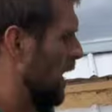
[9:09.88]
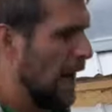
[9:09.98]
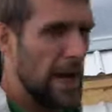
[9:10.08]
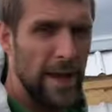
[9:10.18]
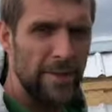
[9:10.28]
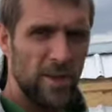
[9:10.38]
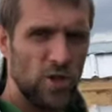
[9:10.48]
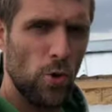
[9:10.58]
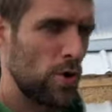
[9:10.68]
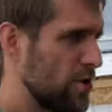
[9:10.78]
I had the
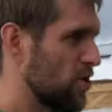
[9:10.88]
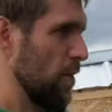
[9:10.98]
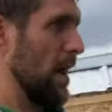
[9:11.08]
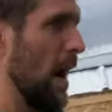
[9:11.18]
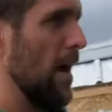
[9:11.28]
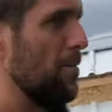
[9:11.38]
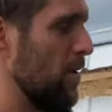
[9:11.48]
door swing up.